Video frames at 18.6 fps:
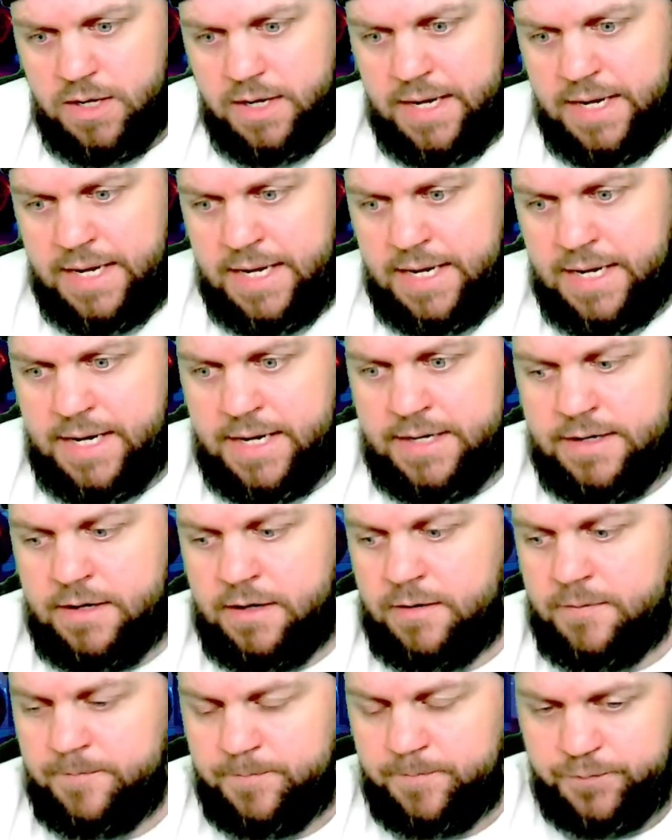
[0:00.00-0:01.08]
and
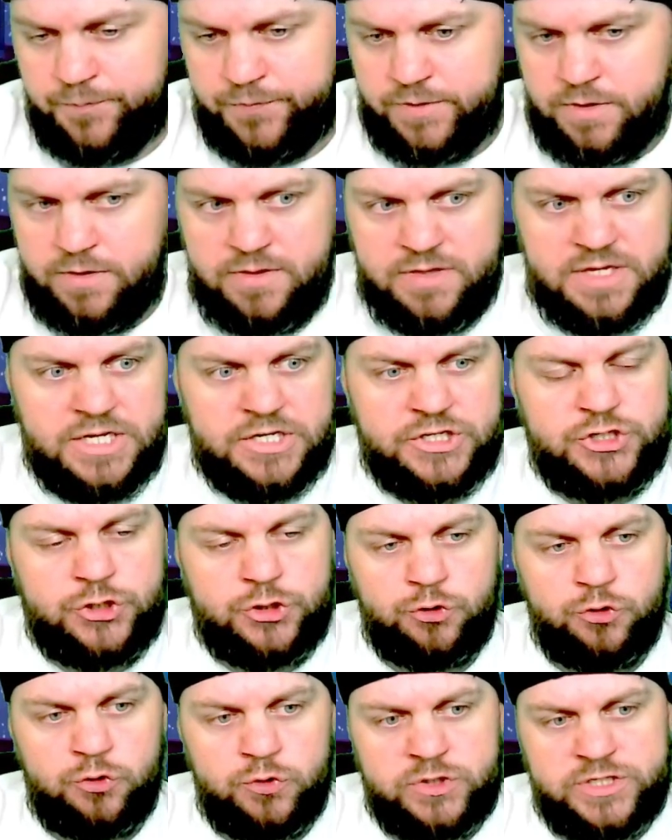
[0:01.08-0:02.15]
the
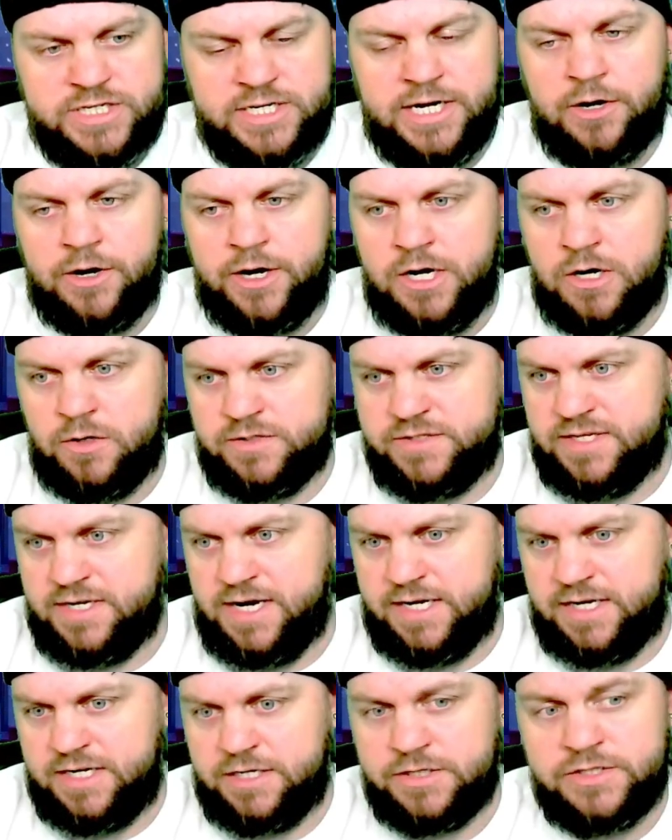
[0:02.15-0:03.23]
two scenarios that
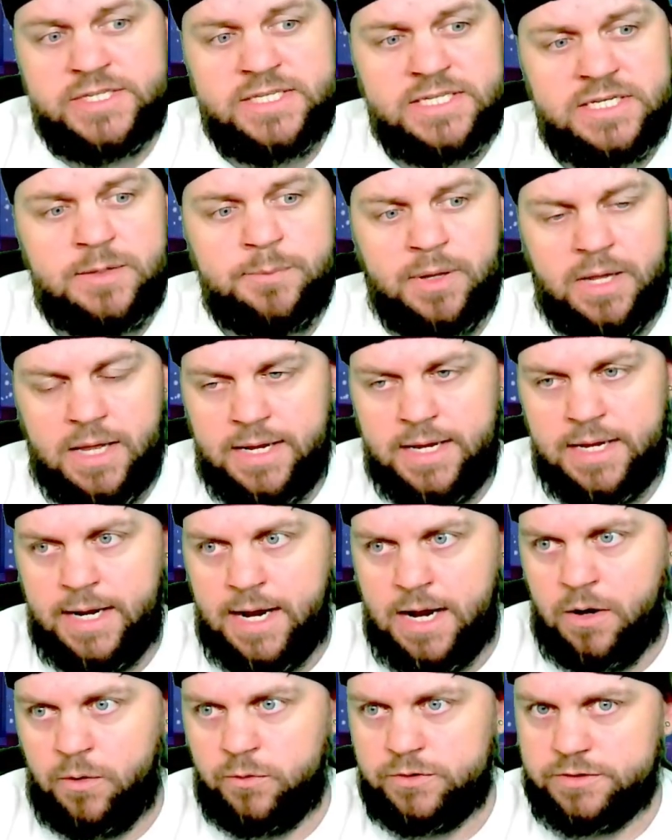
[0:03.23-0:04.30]
I could see playing
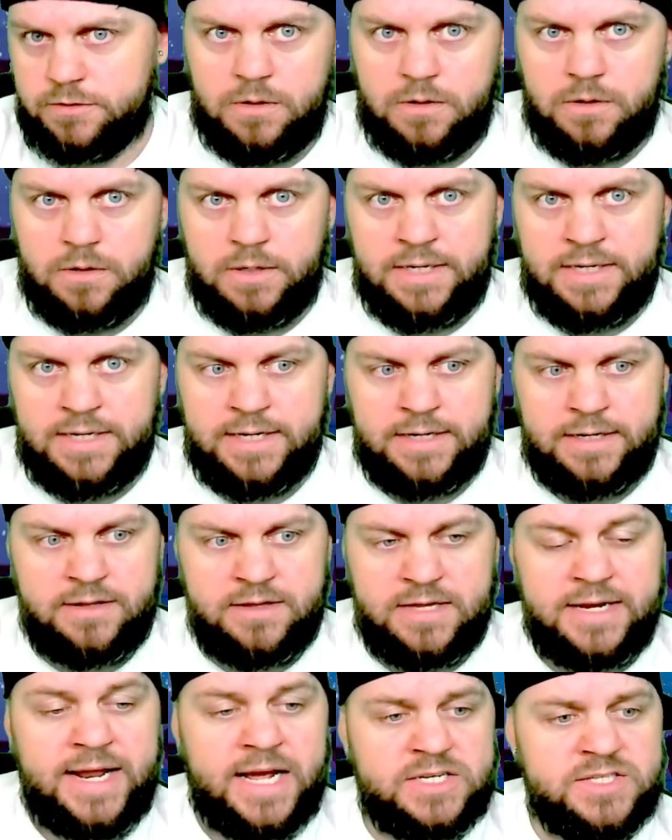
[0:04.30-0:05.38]
out in
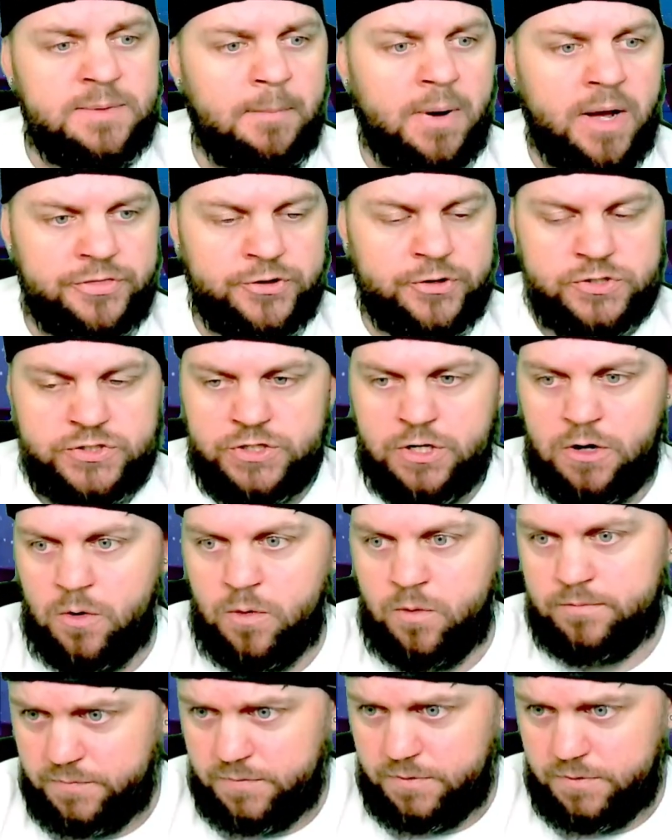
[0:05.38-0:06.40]
the next month or so.